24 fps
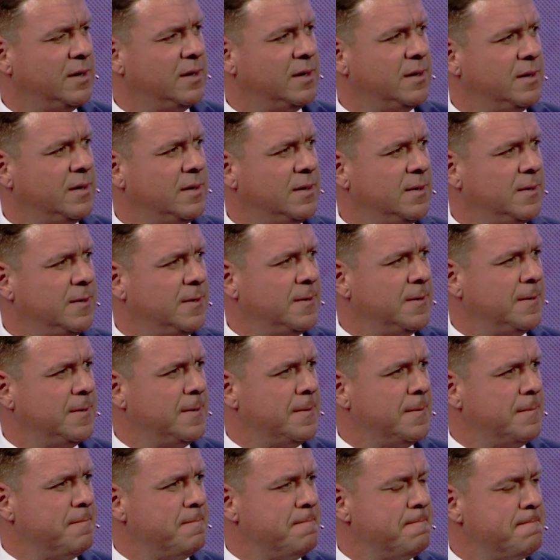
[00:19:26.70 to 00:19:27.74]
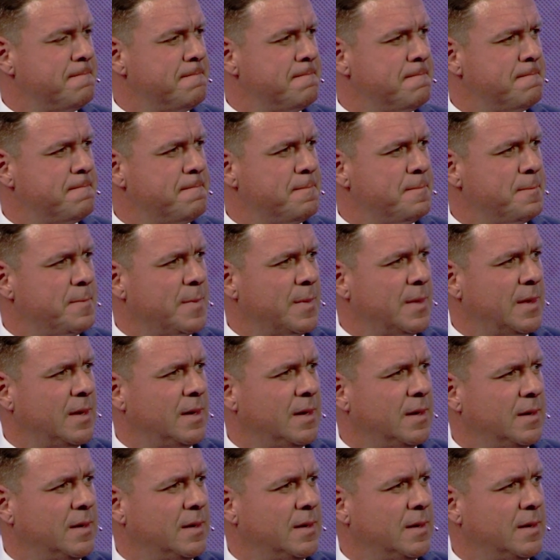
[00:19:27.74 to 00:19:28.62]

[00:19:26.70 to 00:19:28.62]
[no speech]